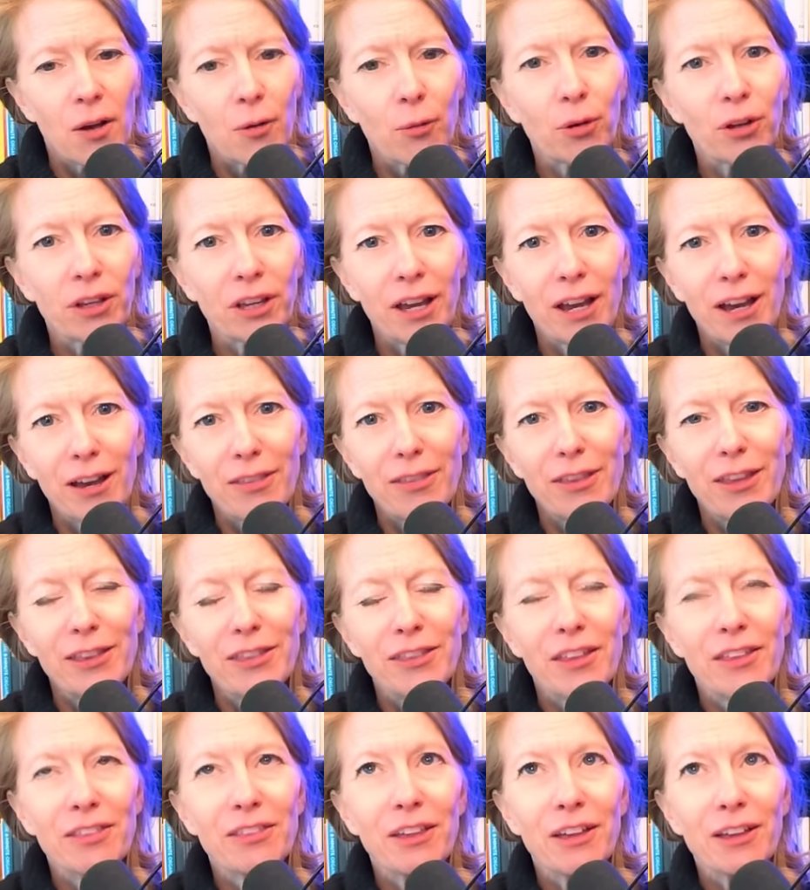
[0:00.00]
Well, yeah. And
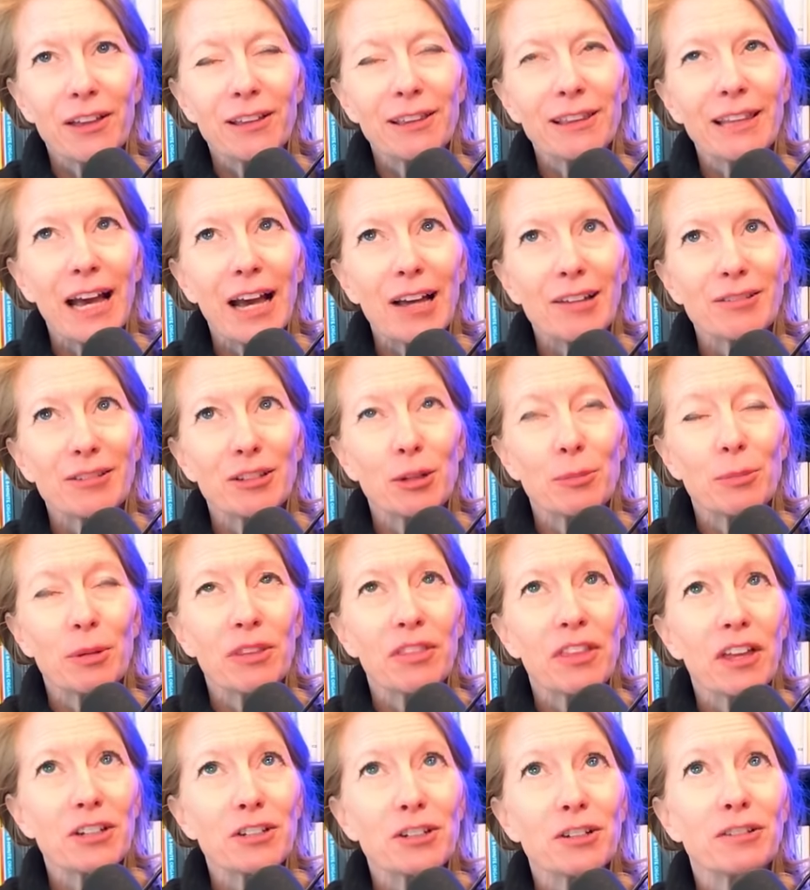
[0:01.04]
then the last little
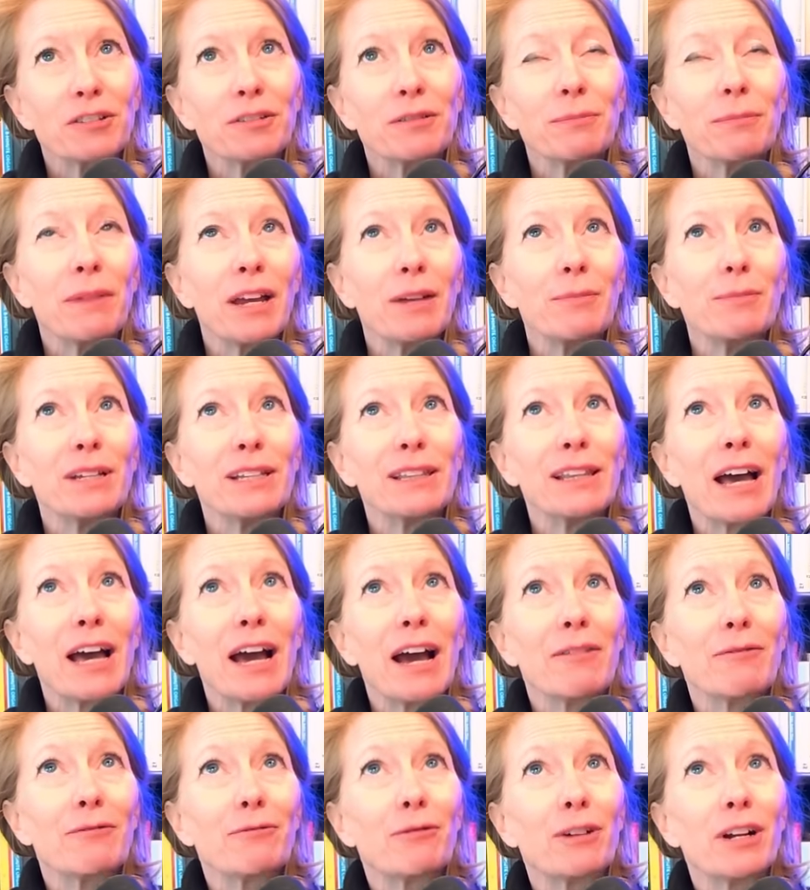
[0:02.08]
bit that just made me
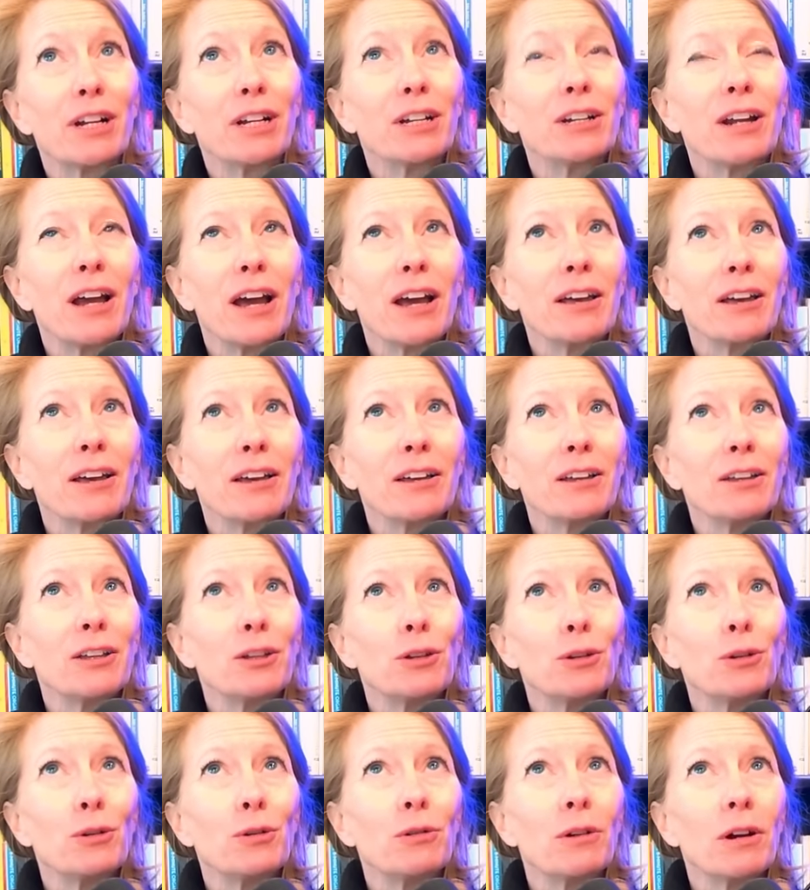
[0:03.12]
laugh, when
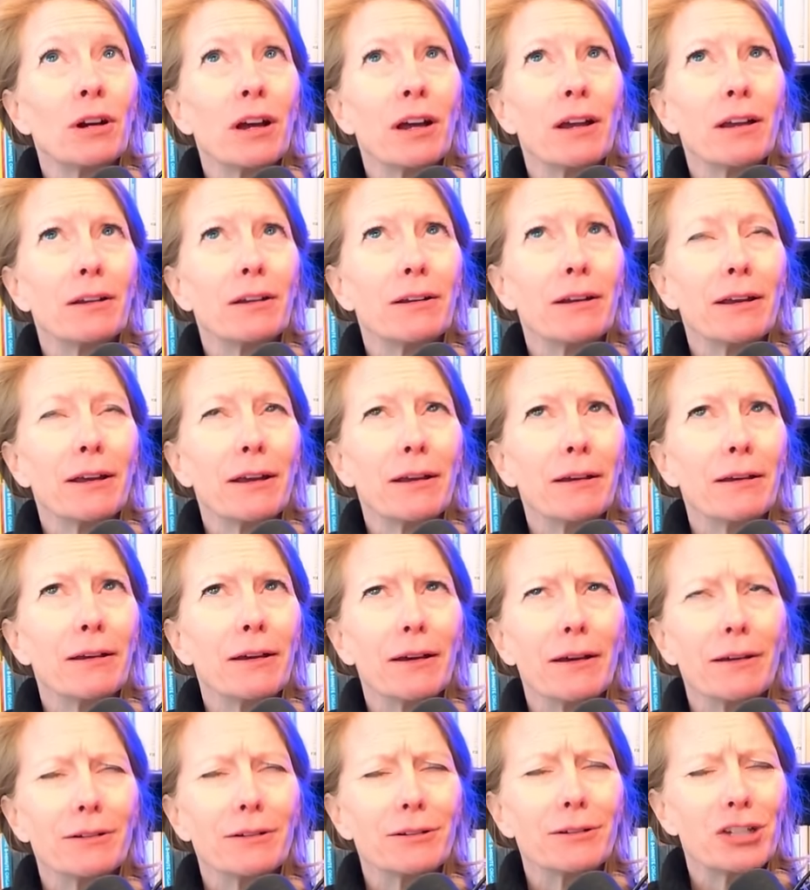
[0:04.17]
you and
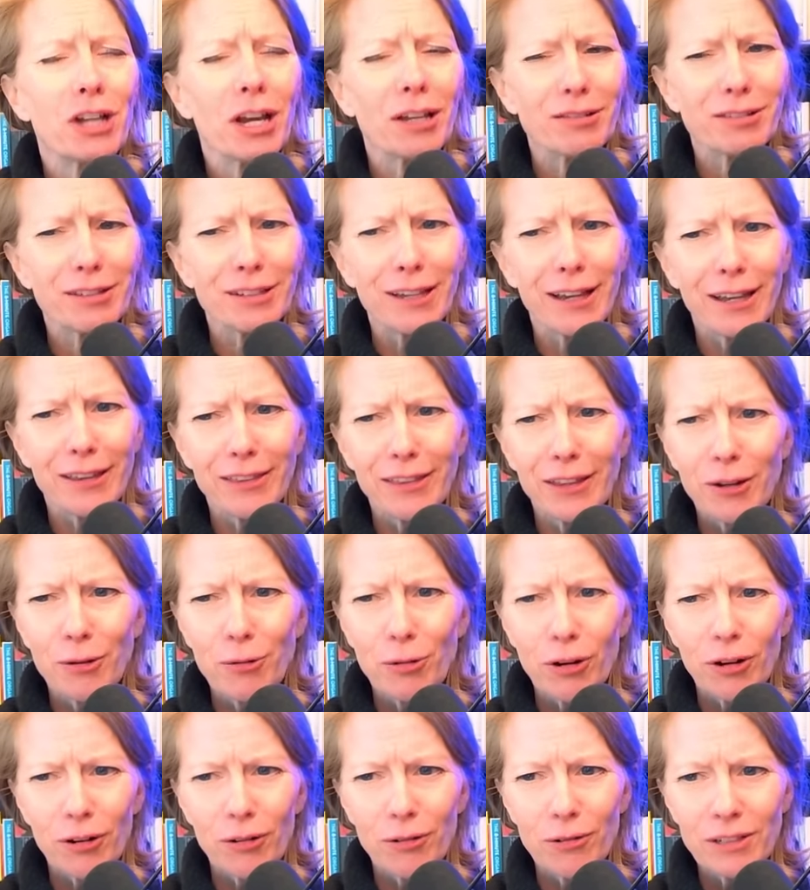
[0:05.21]
Jesse, I think,
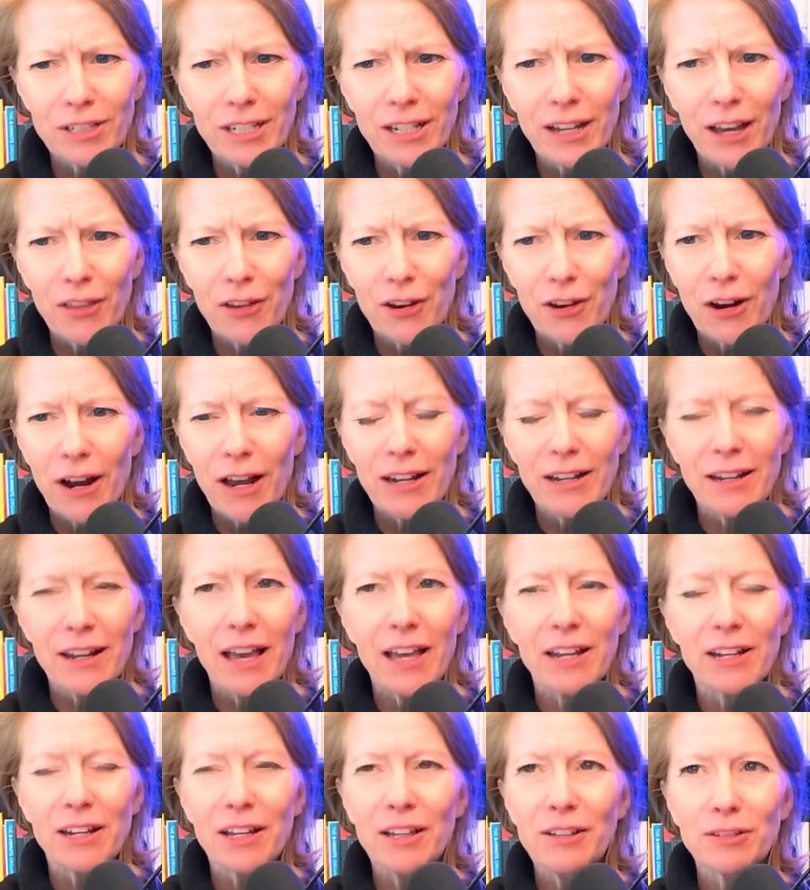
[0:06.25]
were together at
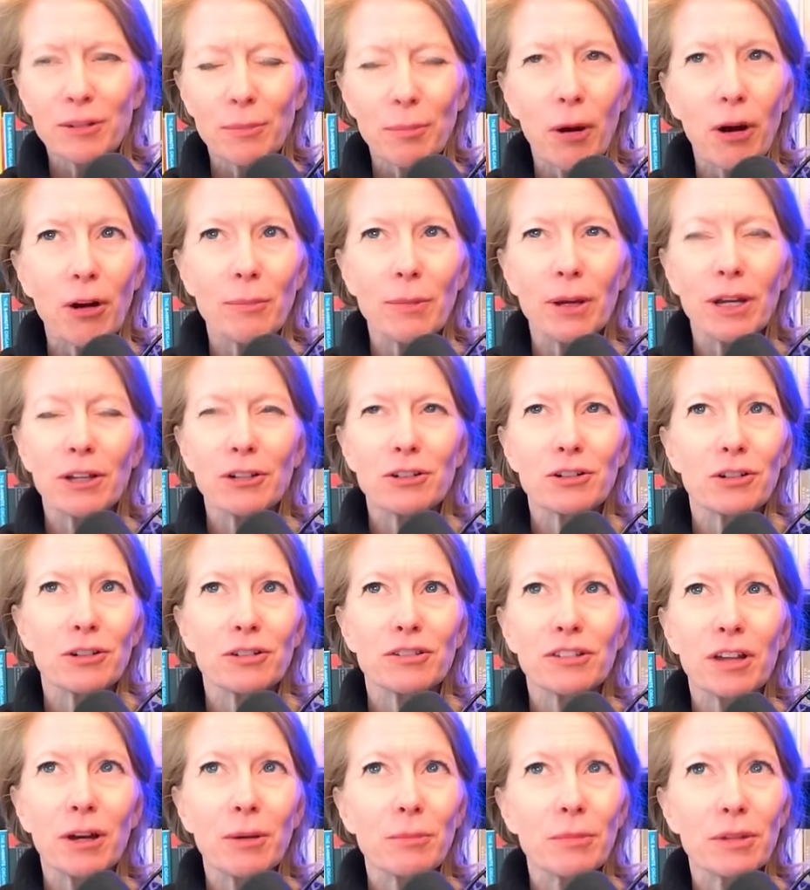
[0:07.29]
his apartment or
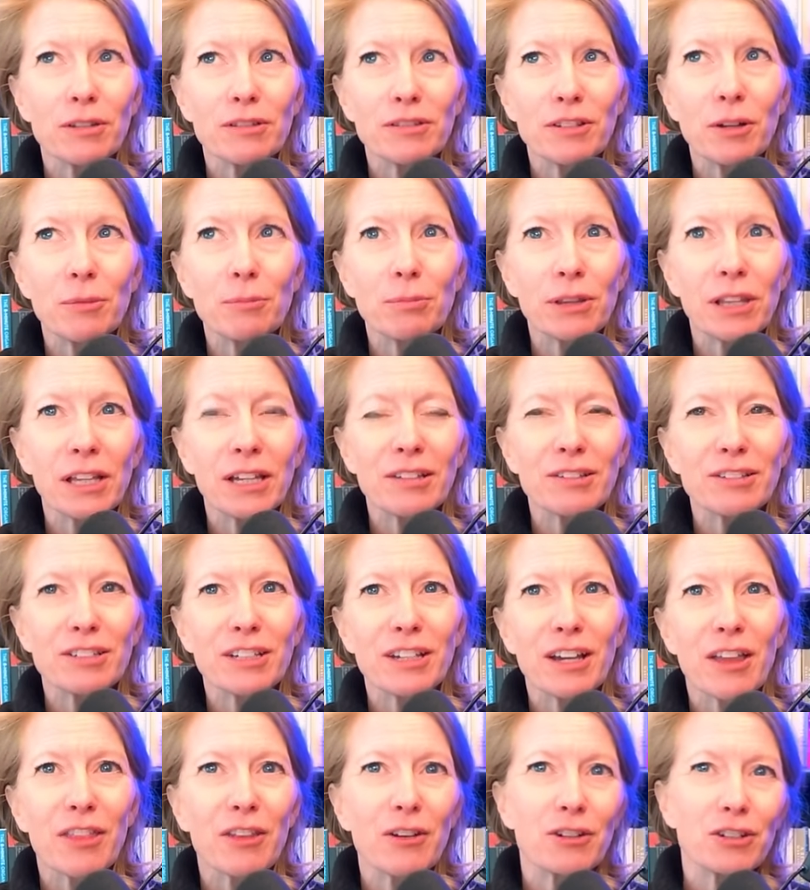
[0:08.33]
some place
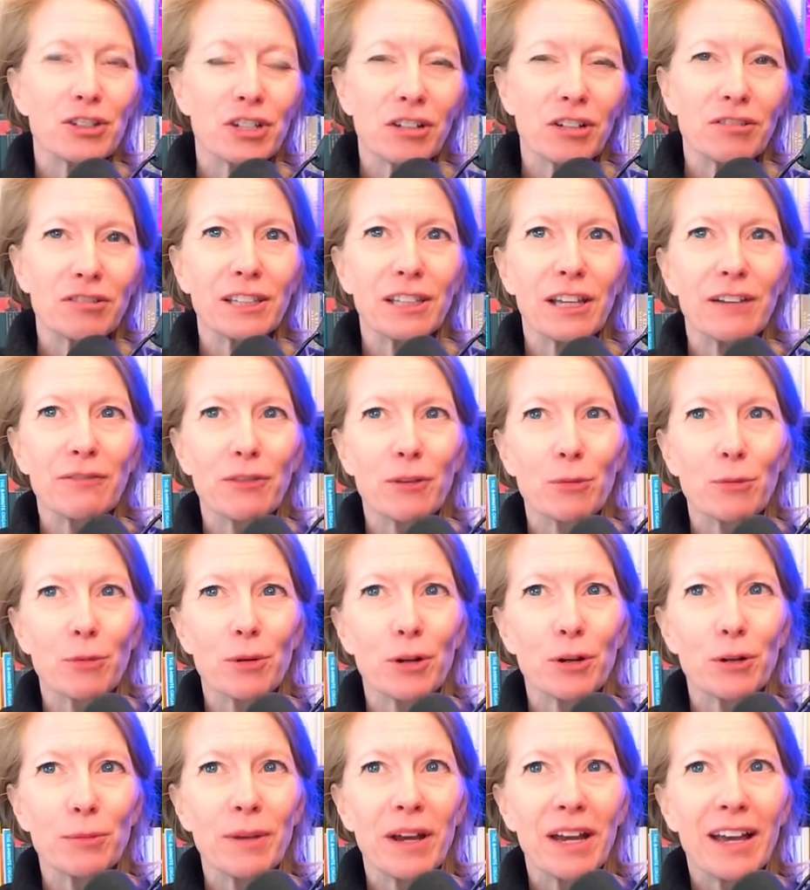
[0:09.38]
together, and Jesse left the
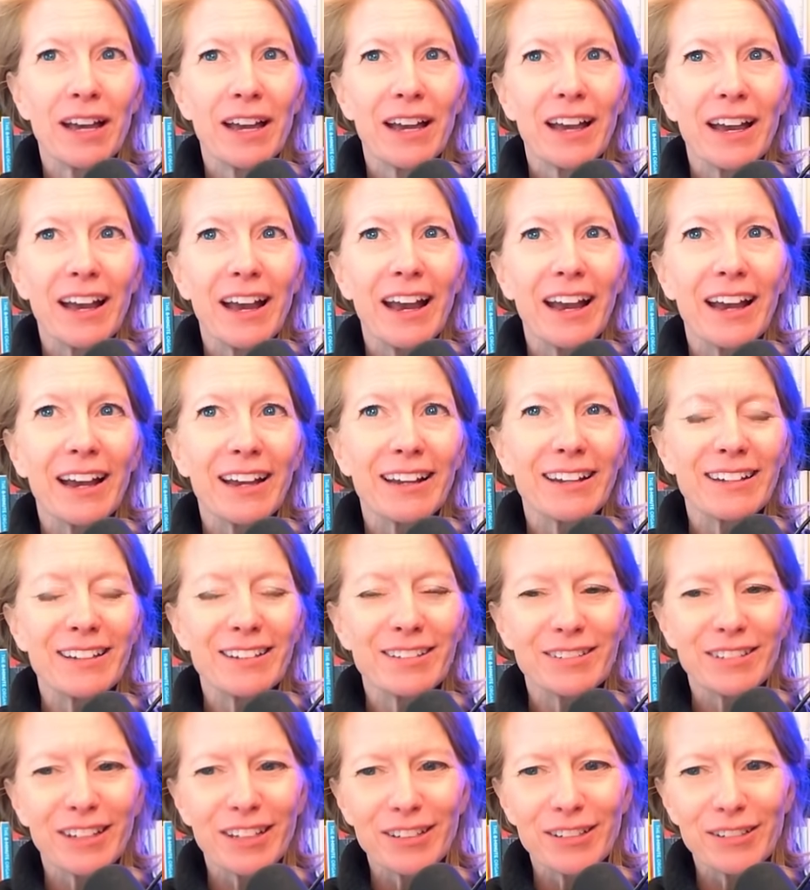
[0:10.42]
room and he
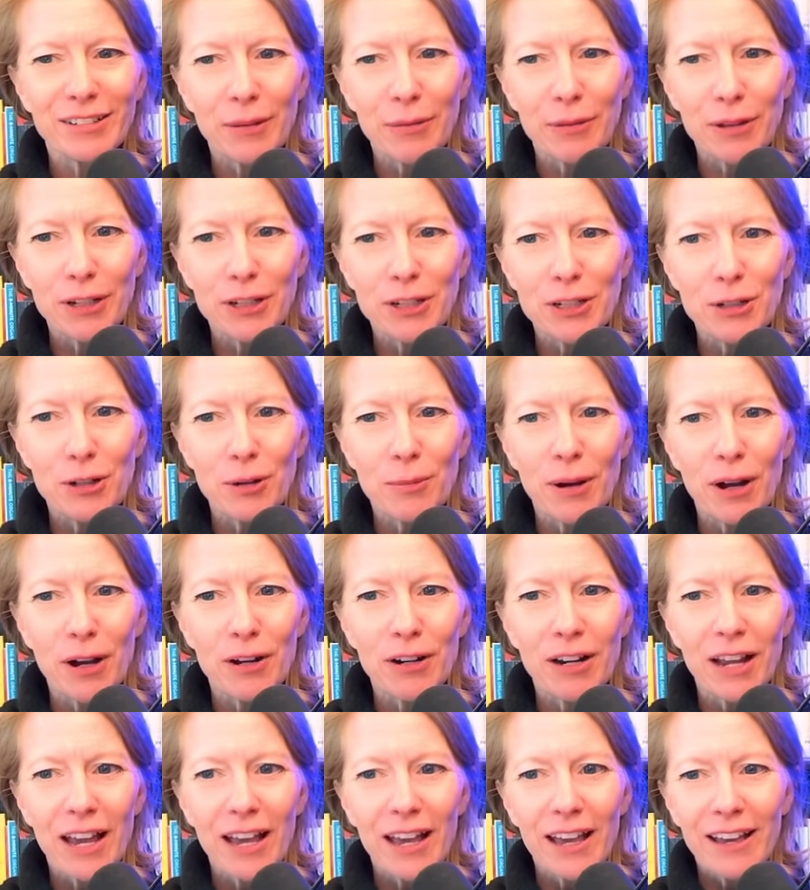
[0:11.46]
said something to you
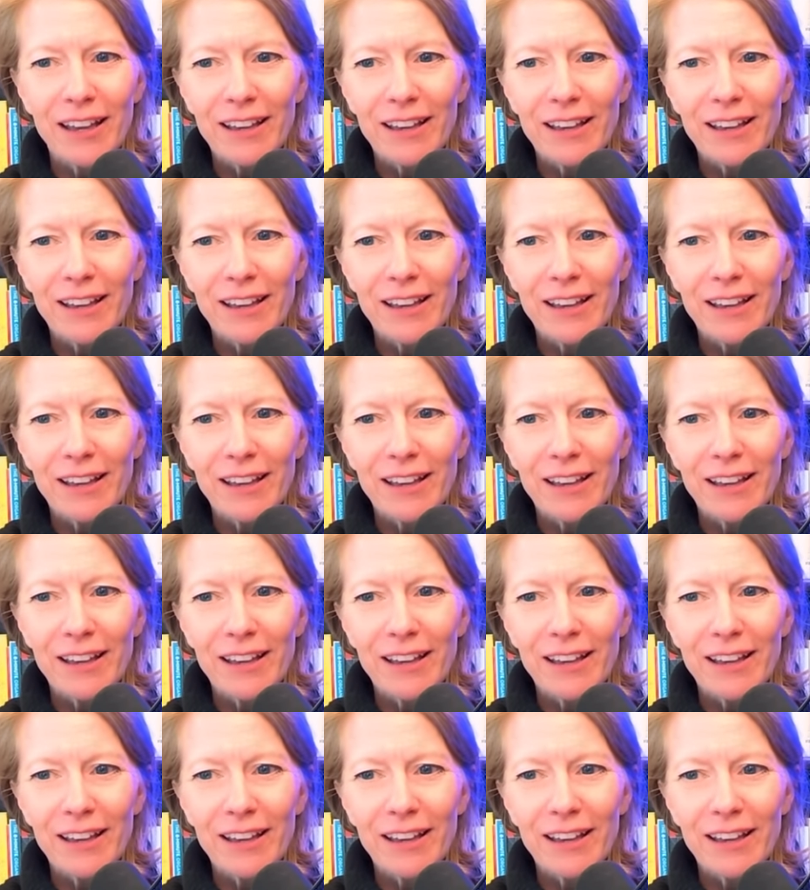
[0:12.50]
about,